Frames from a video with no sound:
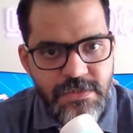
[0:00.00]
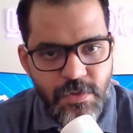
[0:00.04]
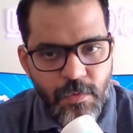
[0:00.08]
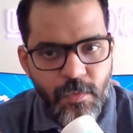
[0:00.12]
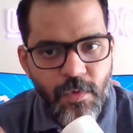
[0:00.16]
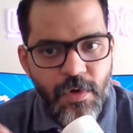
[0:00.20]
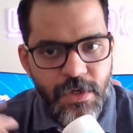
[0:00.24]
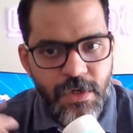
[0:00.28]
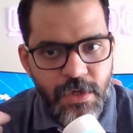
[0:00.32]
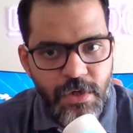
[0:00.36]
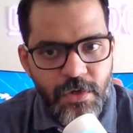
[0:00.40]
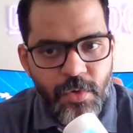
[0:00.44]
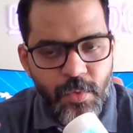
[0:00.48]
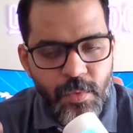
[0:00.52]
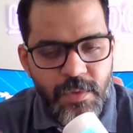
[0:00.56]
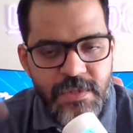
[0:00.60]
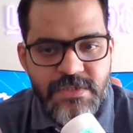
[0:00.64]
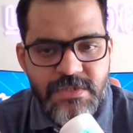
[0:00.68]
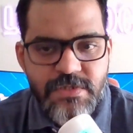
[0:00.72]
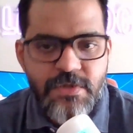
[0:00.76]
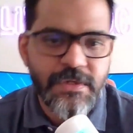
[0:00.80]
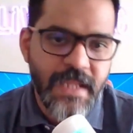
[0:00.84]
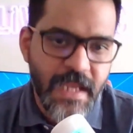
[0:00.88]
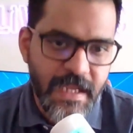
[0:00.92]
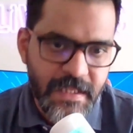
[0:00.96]
so what you
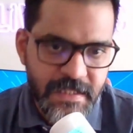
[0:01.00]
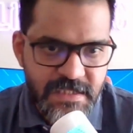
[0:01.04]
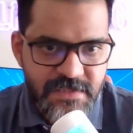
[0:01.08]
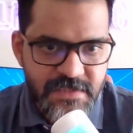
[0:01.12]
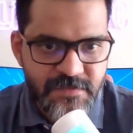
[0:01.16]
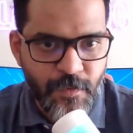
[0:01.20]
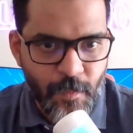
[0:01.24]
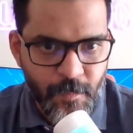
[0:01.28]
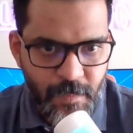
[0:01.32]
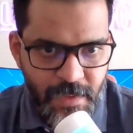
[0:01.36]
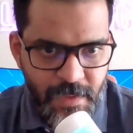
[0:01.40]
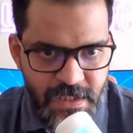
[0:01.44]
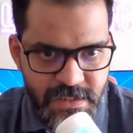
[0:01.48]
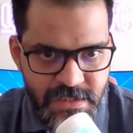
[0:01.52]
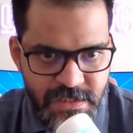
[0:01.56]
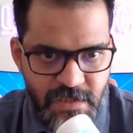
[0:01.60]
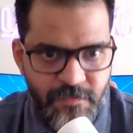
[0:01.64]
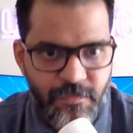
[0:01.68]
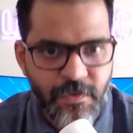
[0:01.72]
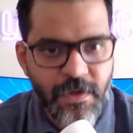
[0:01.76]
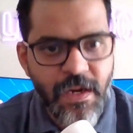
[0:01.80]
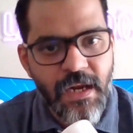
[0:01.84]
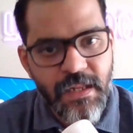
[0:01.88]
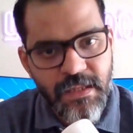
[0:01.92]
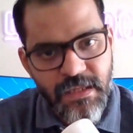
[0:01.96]
do is you take this
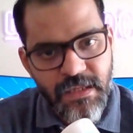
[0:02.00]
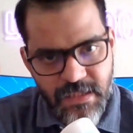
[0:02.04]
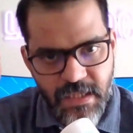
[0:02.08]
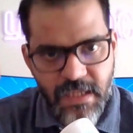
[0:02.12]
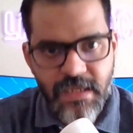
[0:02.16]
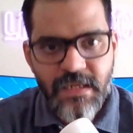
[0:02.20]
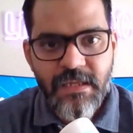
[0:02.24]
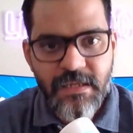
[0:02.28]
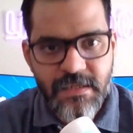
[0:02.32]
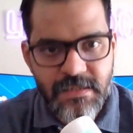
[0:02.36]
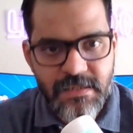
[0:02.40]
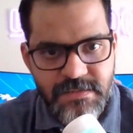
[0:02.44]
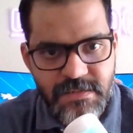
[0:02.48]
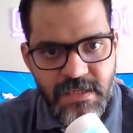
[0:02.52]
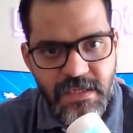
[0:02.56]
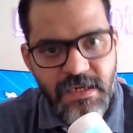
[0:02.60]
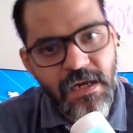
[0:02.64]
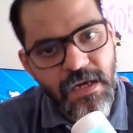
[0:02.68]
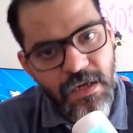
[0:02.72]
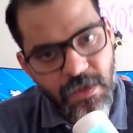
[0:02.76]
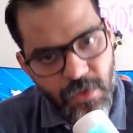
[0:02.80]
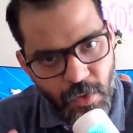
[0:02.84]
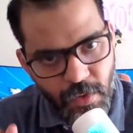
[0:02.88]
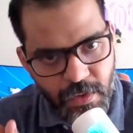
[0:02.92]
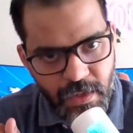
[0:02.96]
formulation for another 10 years
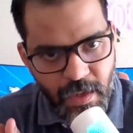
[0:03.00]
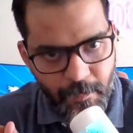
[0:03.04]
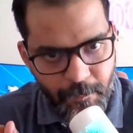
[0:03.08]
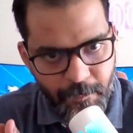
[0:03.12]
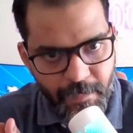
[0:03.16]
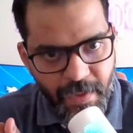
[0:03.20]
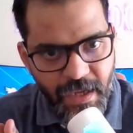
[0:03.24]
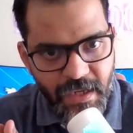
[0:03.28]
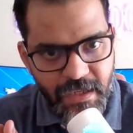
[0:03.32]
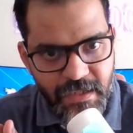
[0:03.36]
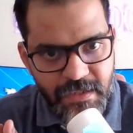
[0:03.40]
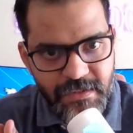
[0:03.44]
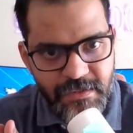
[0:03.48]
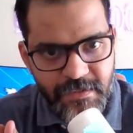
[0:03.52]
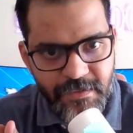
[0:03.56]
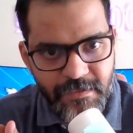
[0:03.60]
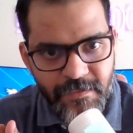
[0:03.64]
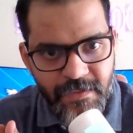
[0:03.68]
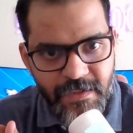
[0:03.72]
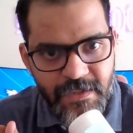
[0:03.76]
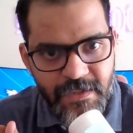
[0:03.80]
and it will not come back